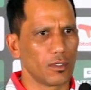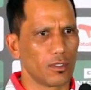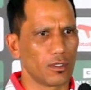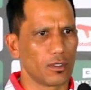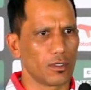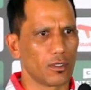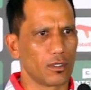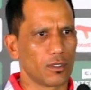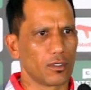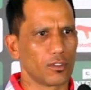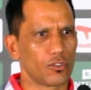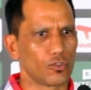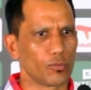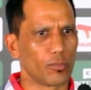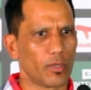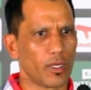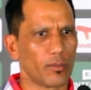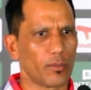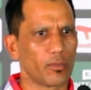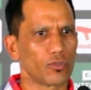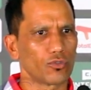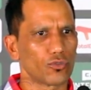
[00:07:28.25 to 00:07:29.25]
to be
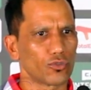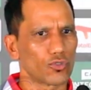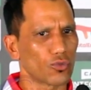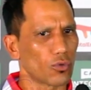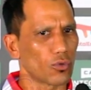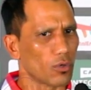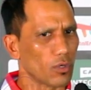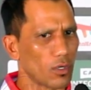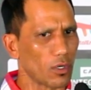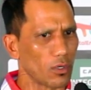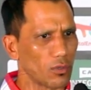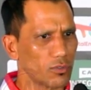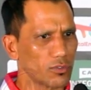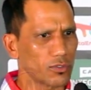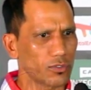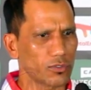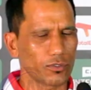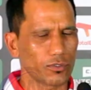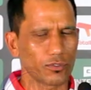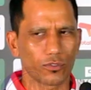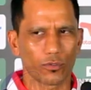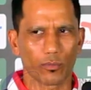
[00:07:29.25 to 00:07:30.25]
able to score
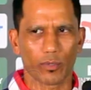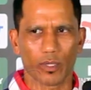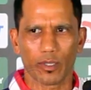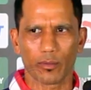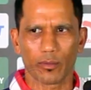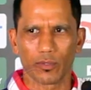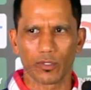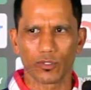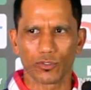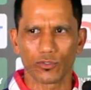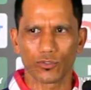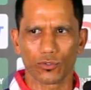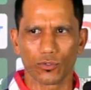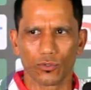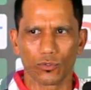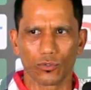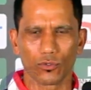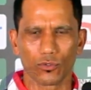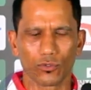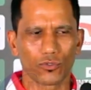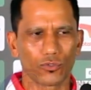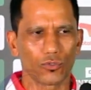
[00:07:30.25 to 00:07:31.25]
goals, to be able
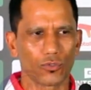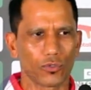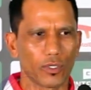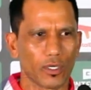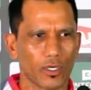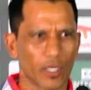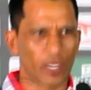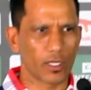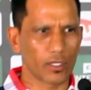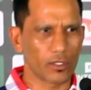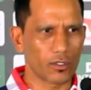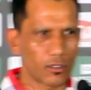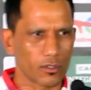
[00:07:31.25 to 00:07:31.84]
to create